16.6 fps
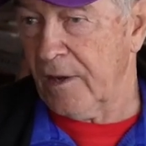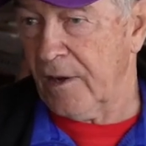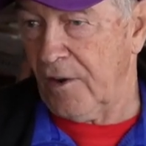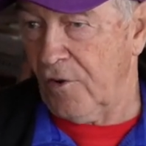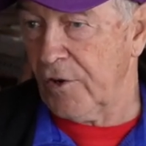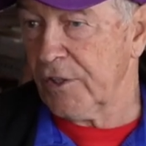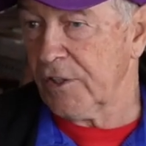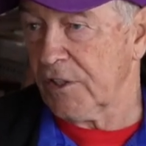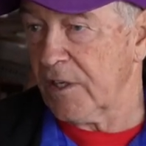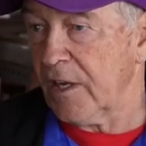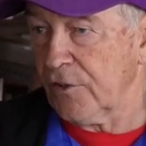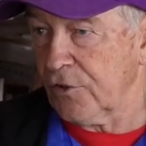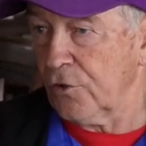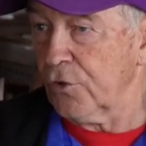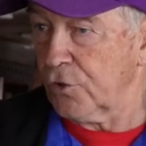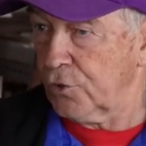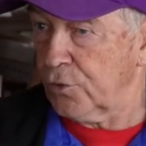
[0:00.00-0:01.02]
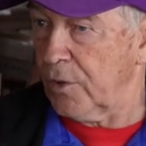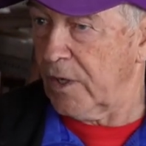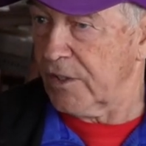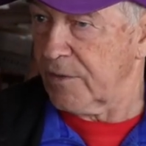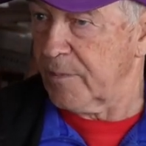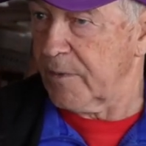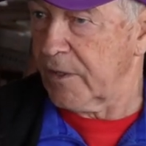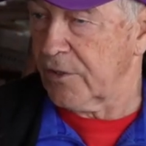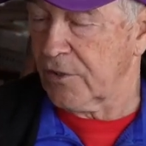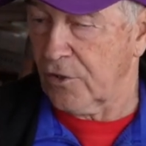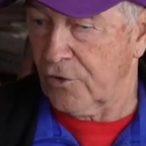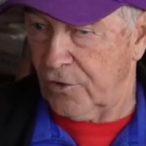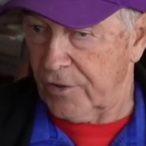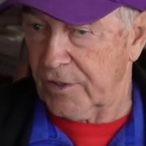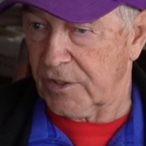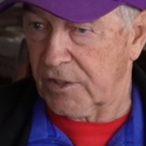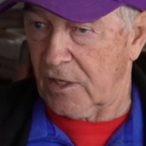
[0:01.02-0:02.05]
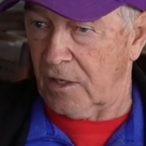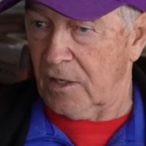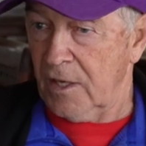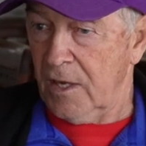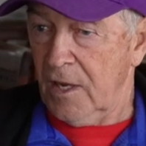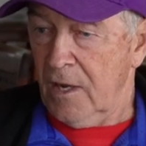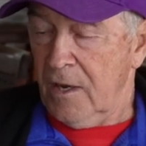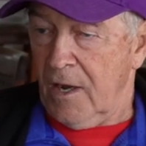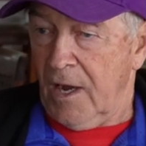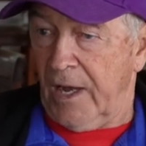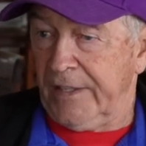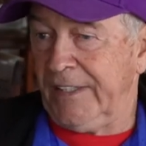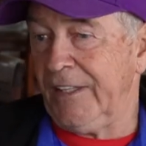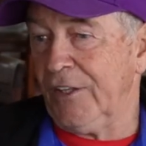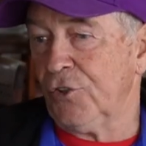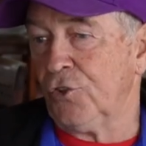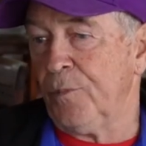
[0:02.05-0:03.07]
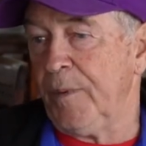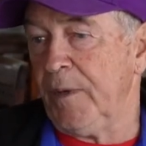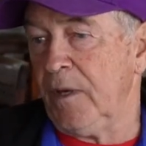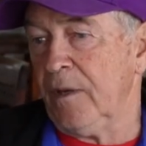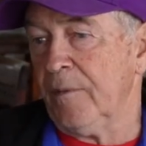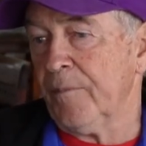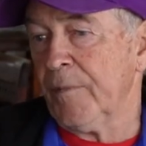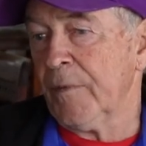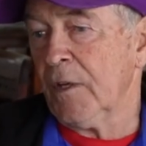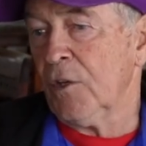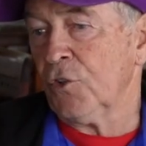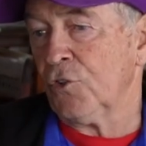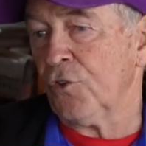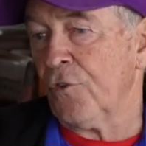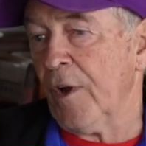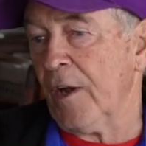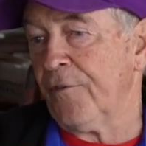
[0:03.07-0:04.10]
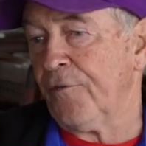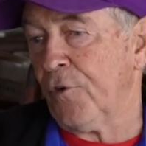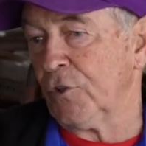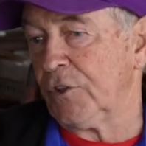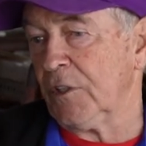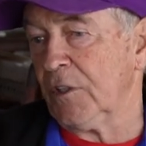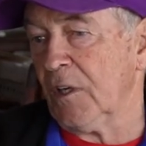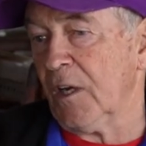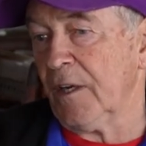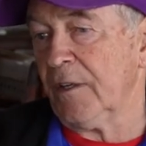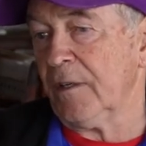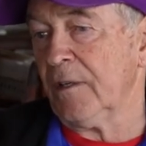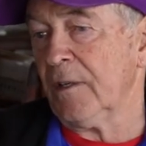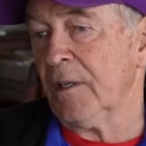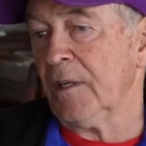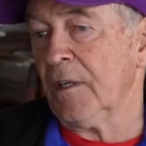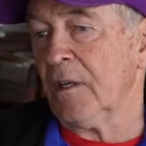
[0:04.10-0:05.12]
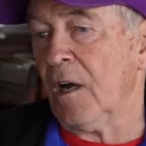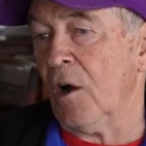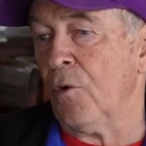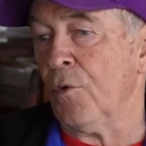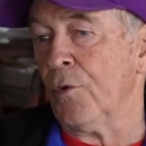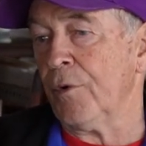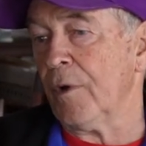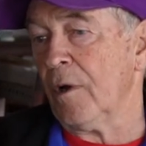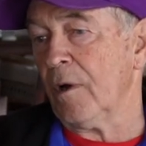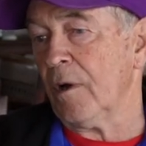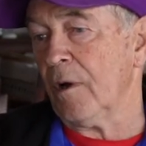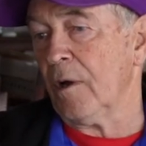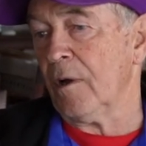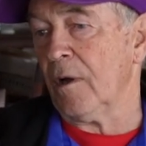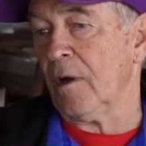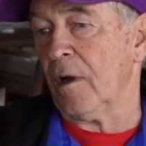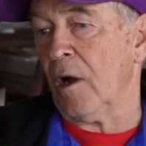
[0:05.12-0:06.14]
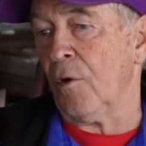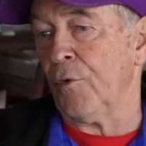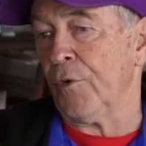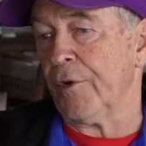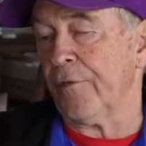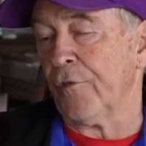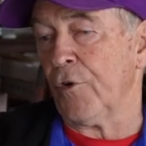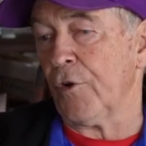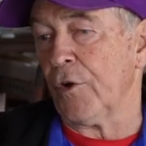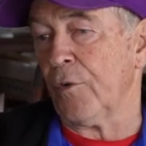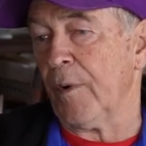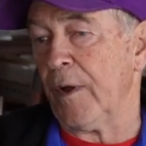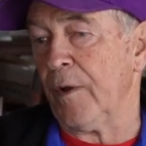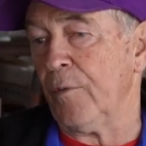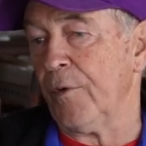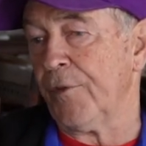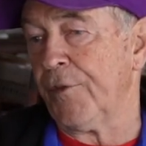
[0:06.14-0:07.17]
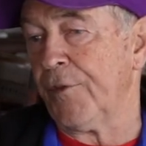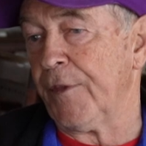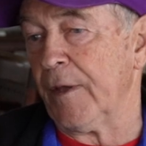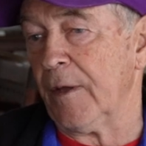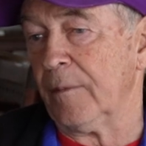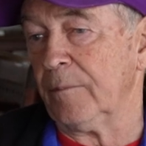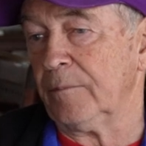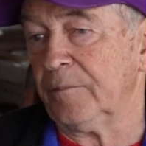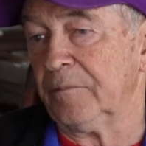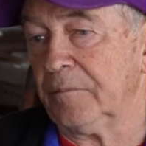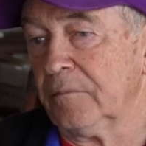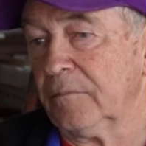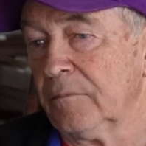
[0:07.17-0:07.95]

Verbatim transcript: I honestly had to look twice because I got on the scale. I needed to be, to ride forty-nine, I would, I would have got away with um,